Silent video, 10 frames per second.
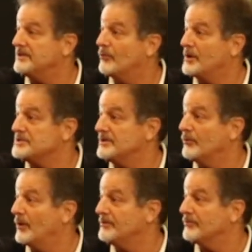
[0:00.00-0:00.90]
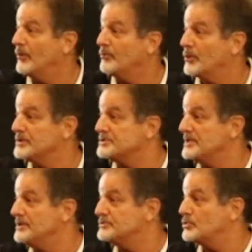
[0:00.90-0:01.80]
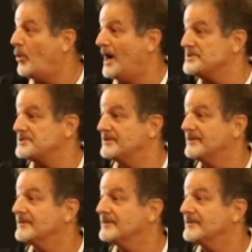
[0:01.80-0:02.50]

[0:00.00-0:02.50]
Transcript: What word does he use? Twice.